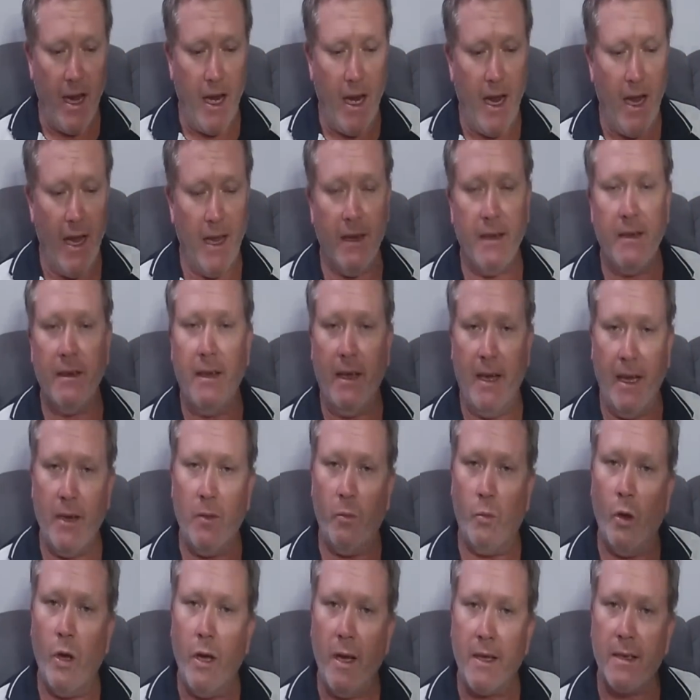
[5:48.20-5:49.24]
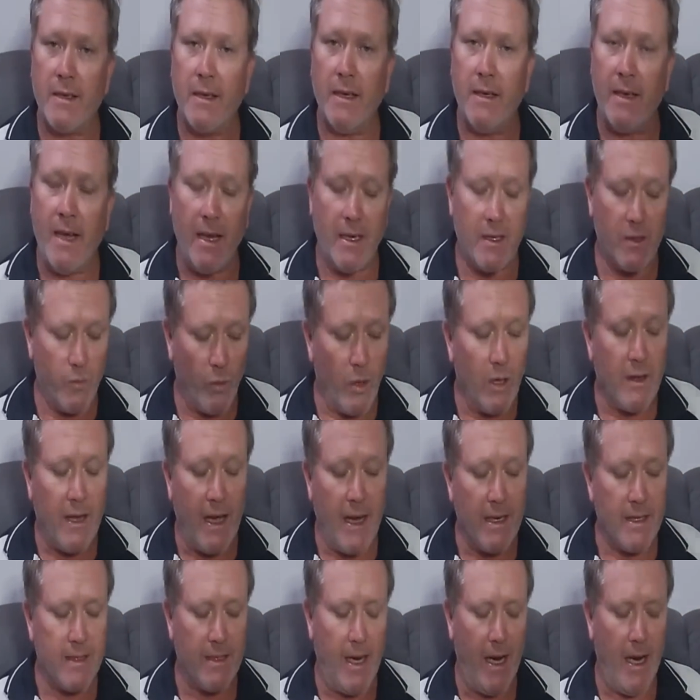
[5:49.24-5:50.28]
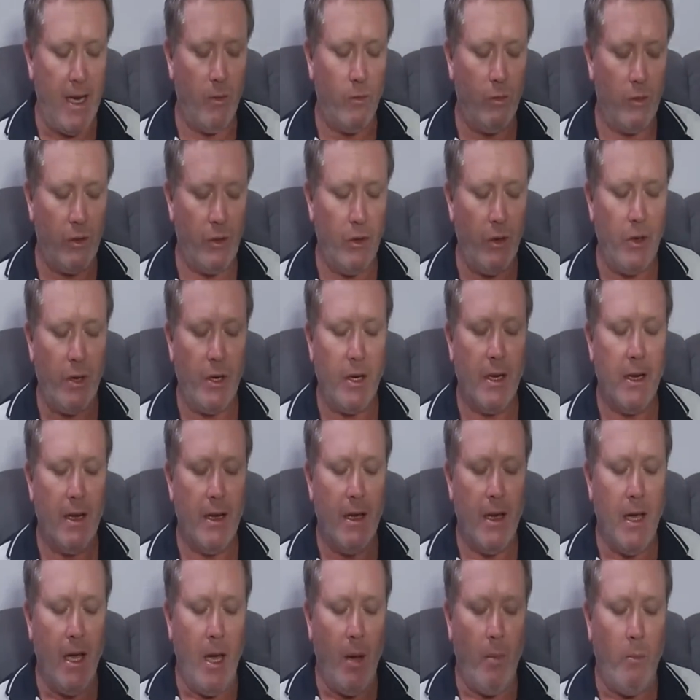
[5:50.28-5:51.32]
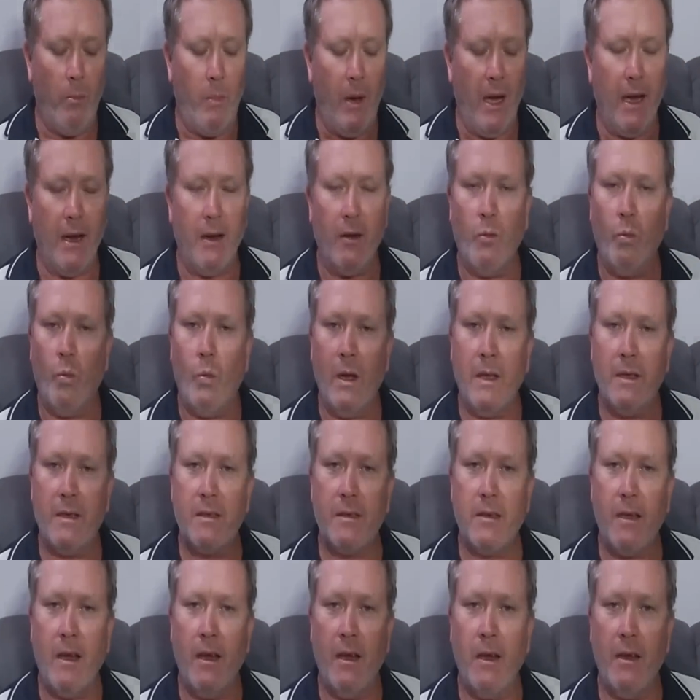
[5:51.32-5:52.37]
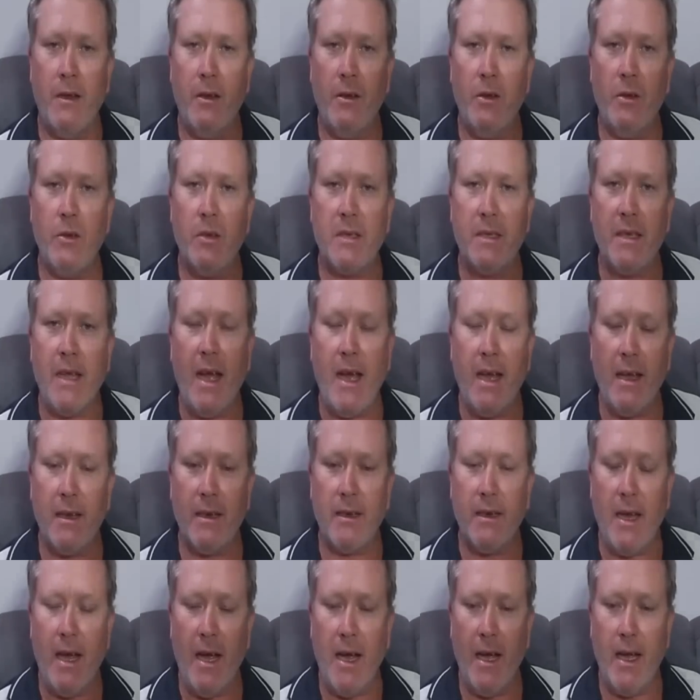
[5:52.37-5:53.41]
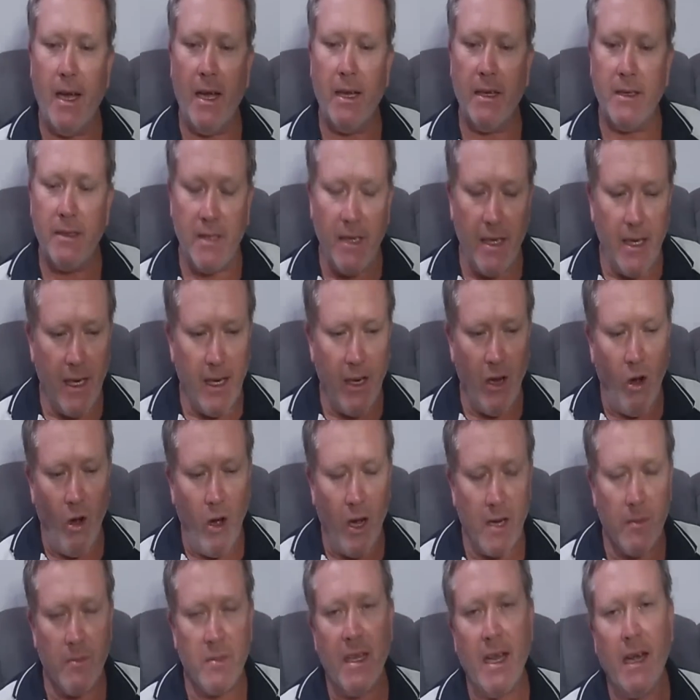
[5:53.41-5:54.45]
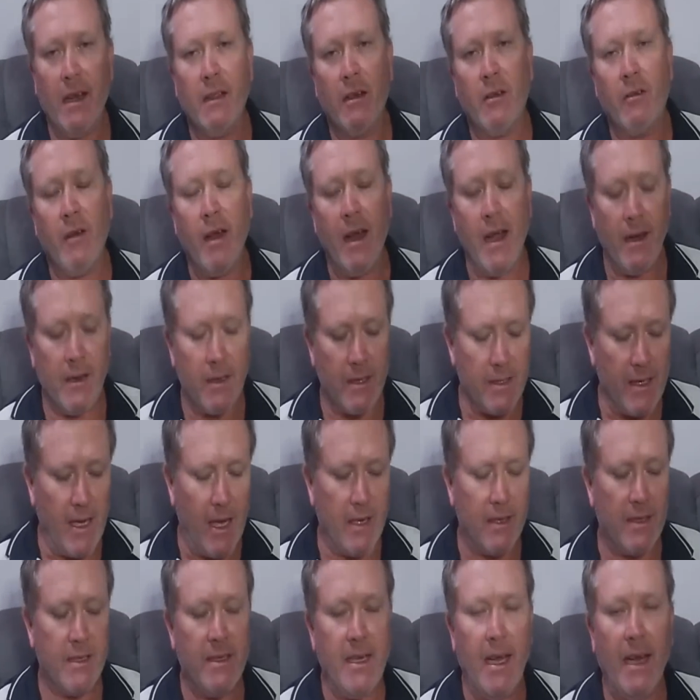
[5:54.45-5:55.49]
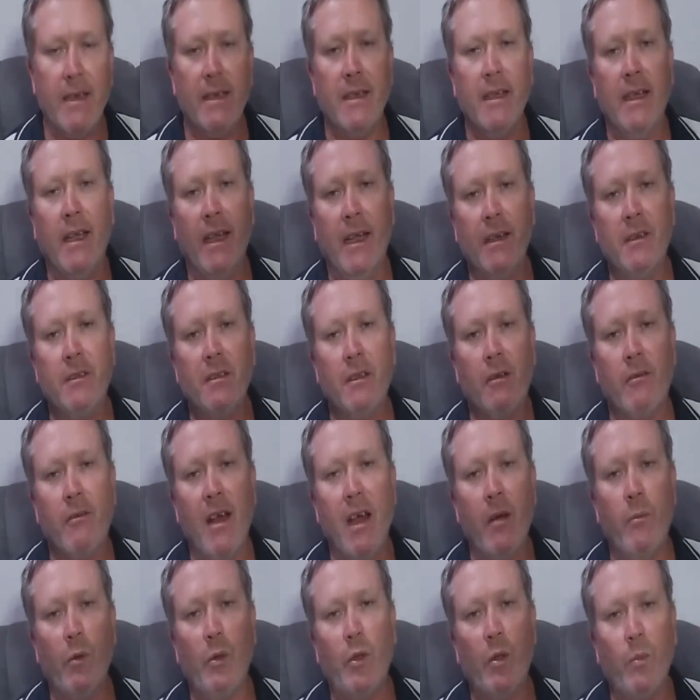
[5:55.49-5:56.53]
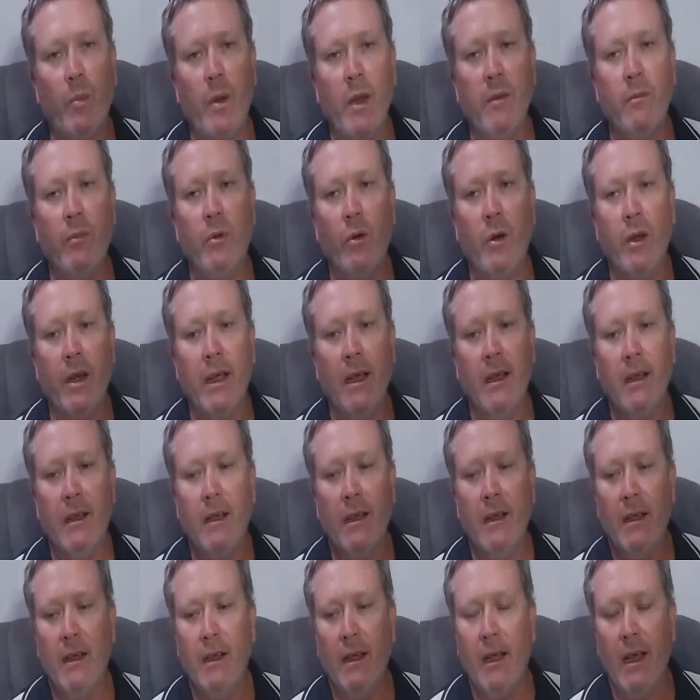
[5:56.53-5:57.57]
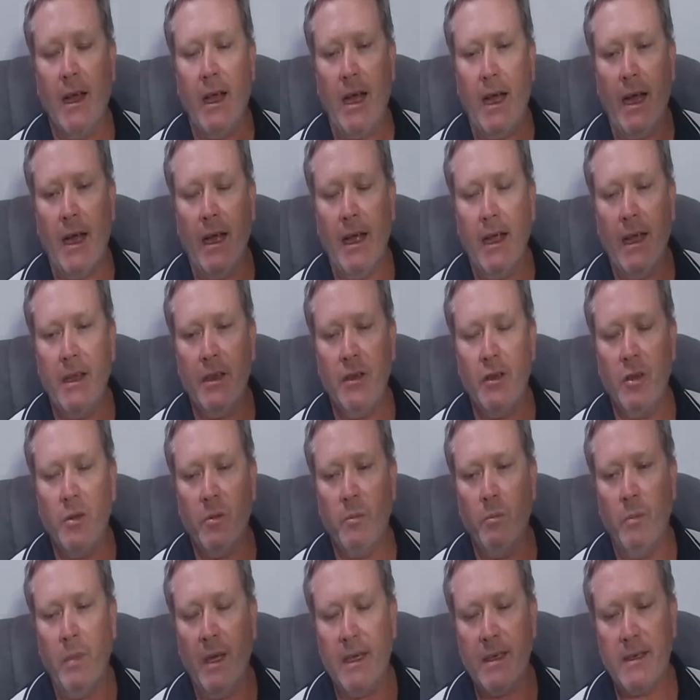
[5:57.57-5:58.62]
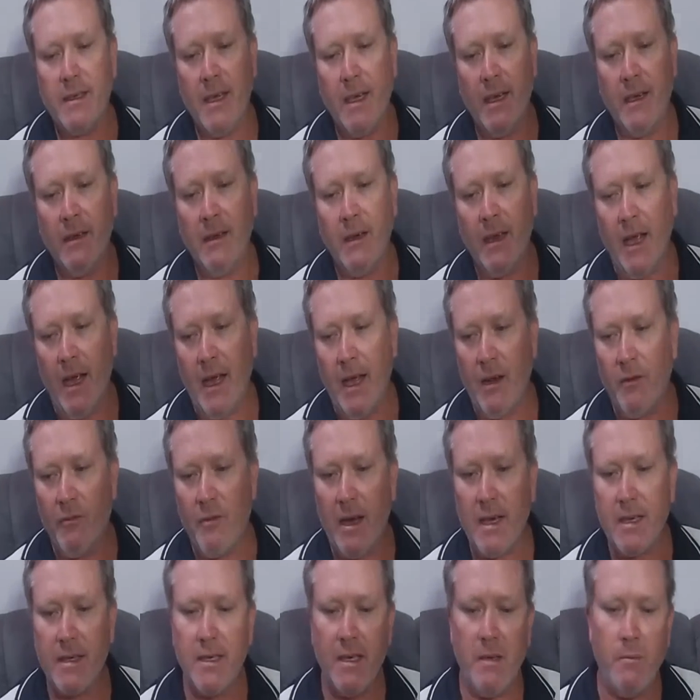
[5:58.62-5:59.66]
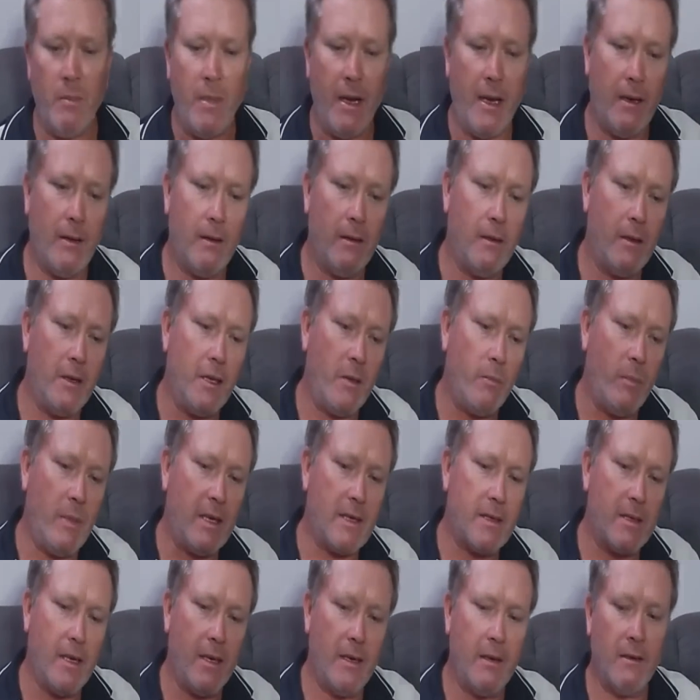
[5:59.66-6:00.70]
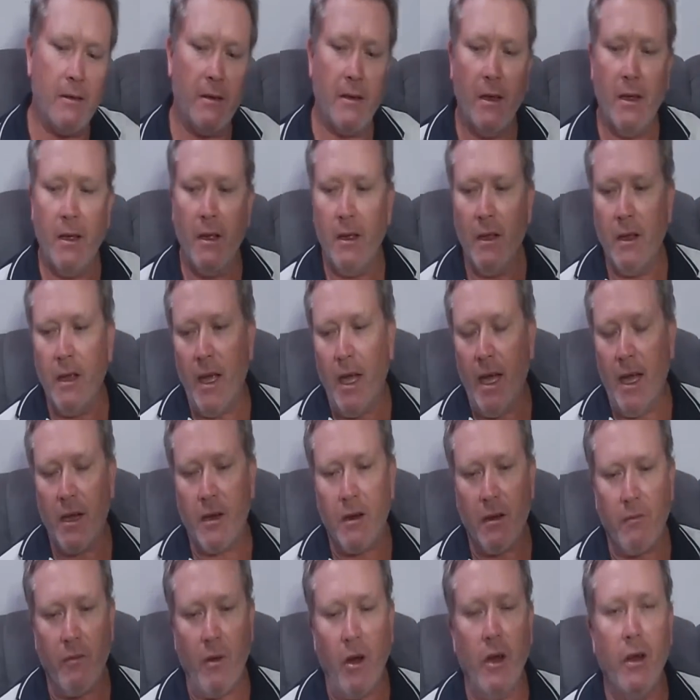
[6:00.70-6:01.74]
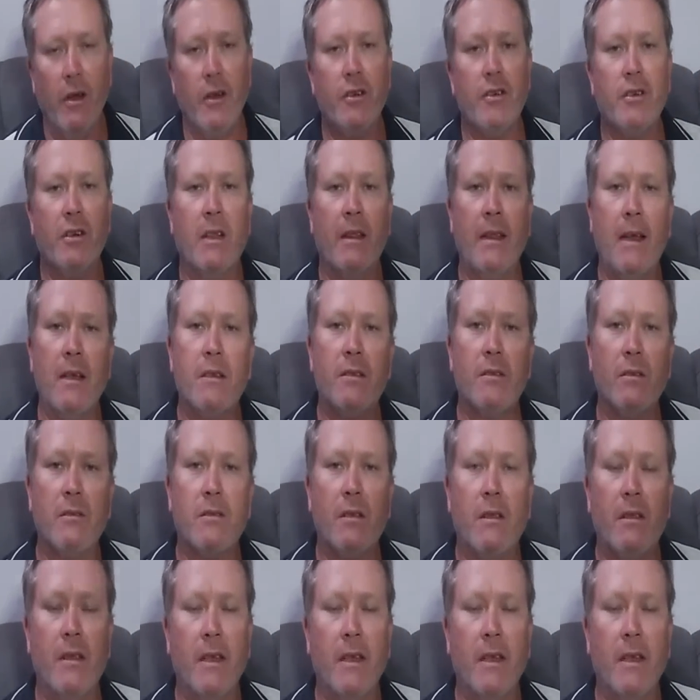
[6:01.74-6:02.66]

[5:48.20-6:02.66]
it works. It does what they say it will do. But once you start digging items out of the ground and start detecting into the ground with the pinpointer, and you mix in rusting metal and you mix in corrosion and those sorts of